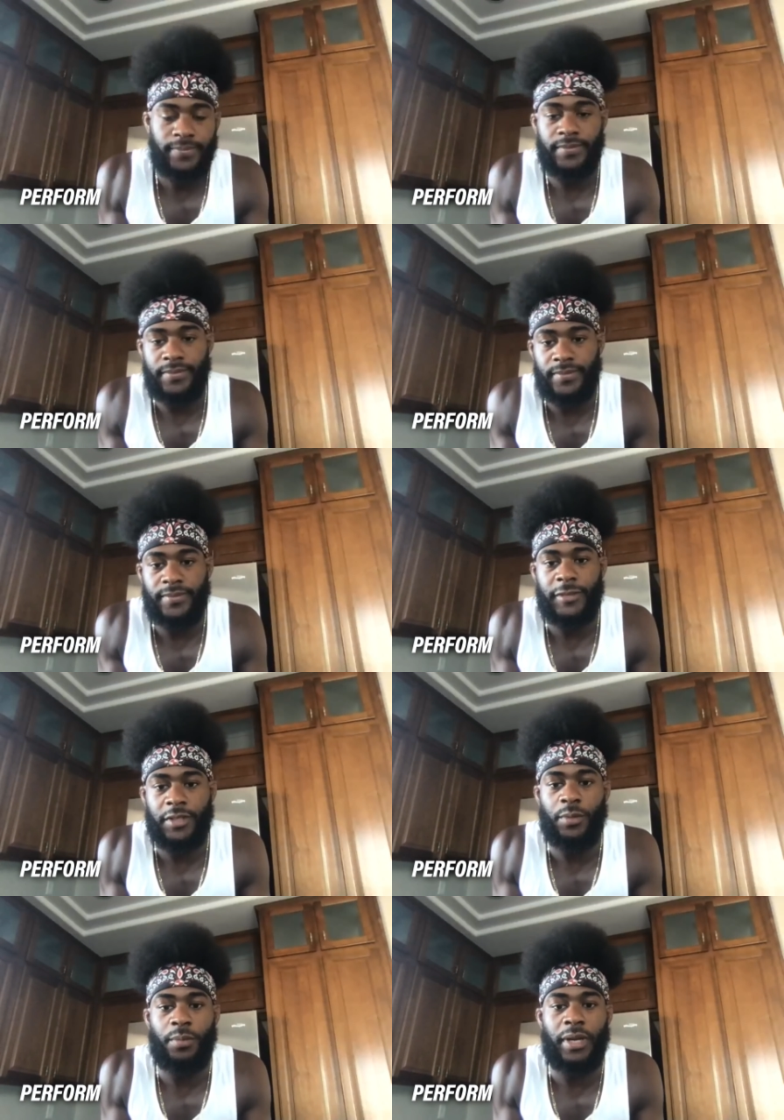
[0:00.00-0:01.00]
Tell
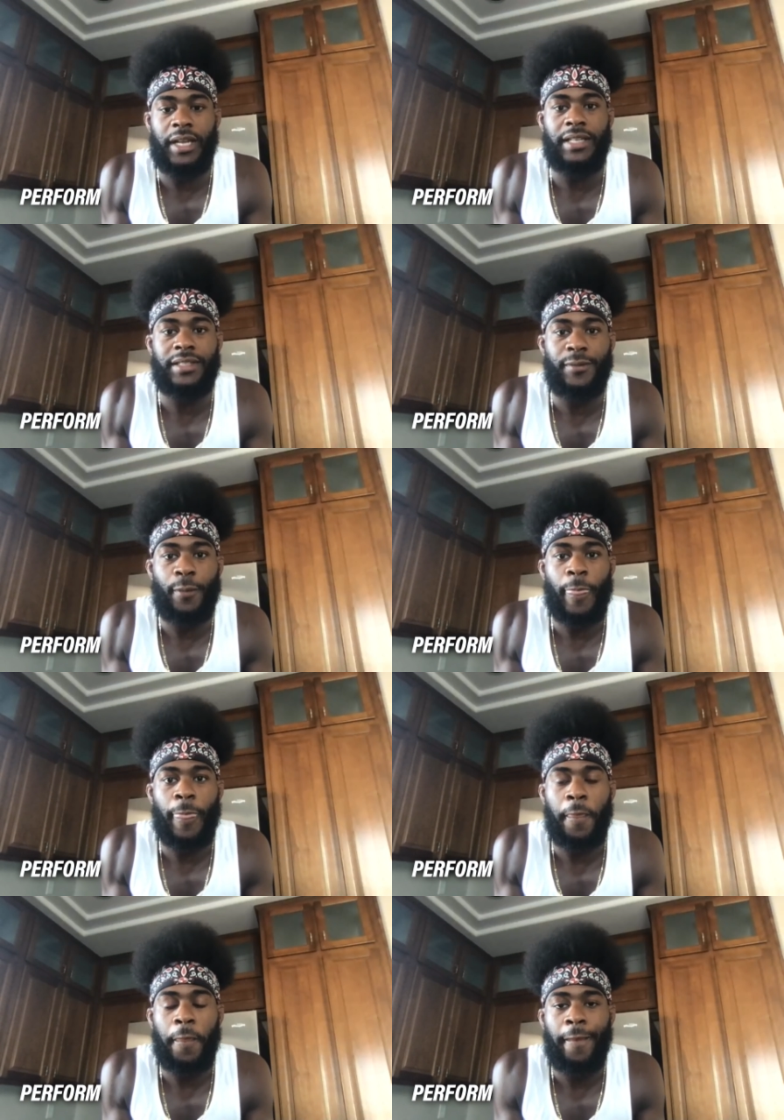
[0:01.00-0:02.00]
us a little bit
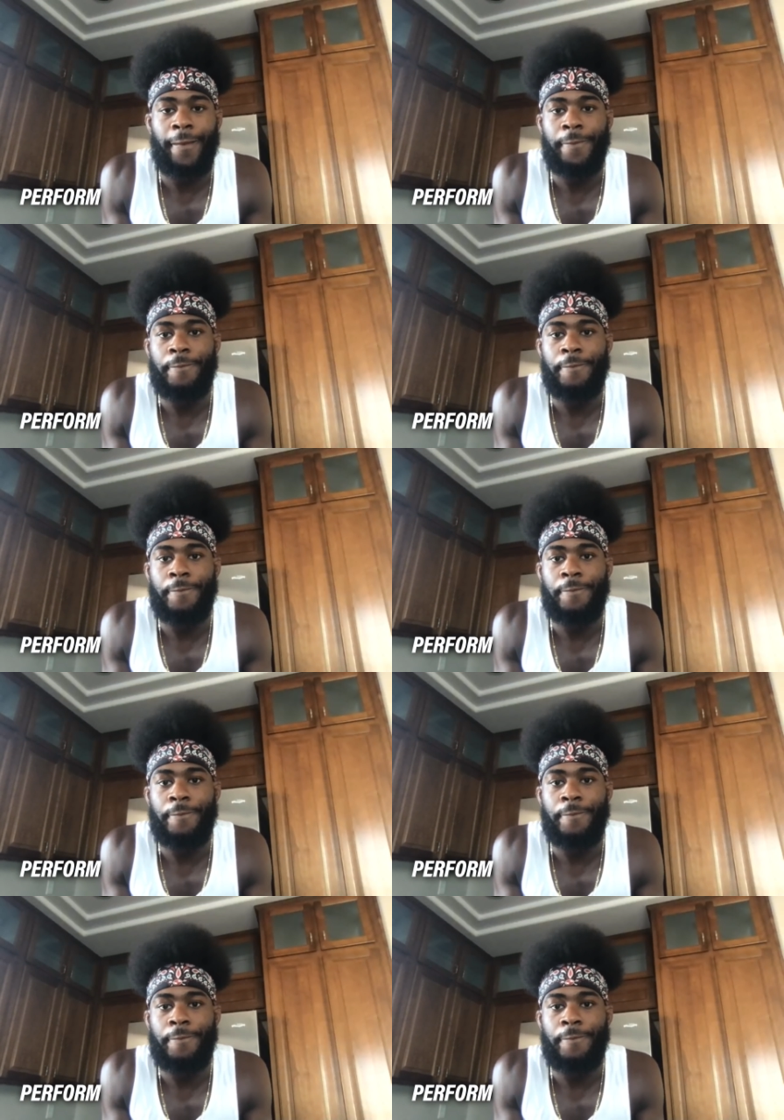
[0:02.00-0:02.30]
about like what